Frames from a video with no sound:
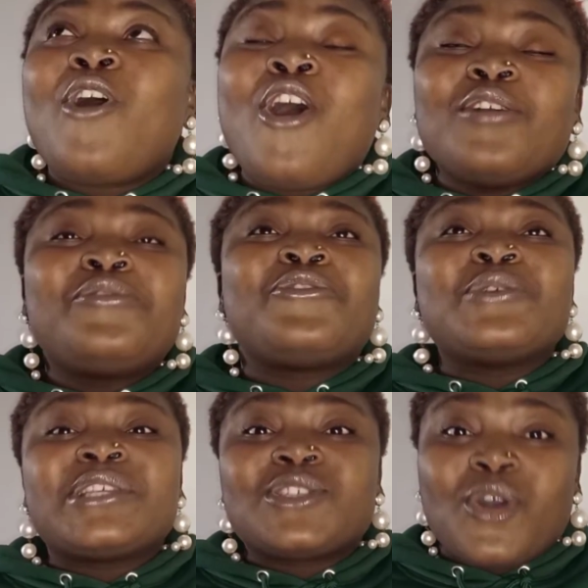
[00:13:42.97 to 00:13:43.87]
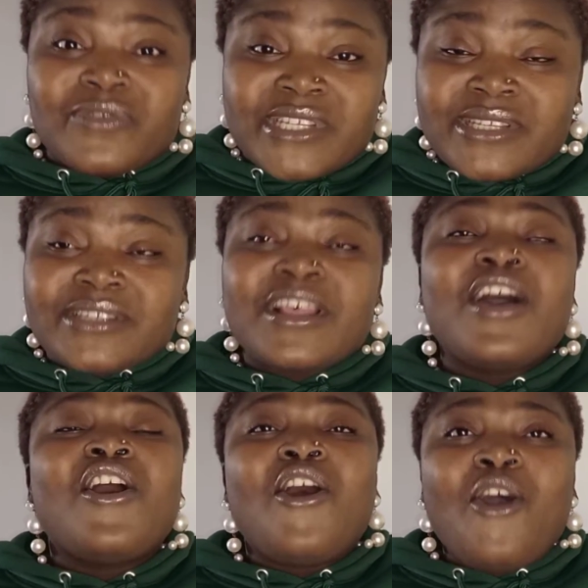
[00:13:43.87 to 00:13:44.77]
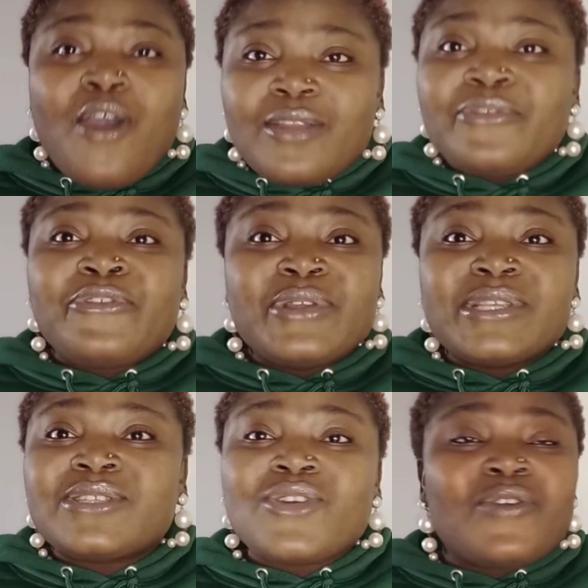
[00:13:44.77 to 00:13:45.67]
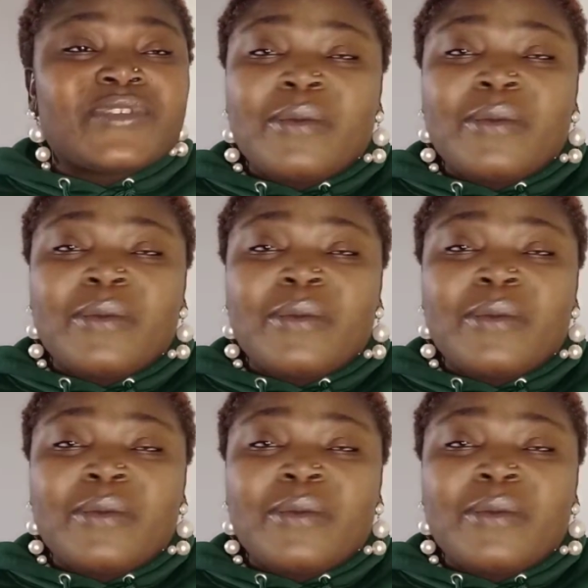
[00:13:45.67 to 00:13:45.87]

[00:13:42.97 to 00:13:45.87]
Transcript: all free stuffs. All free stuff.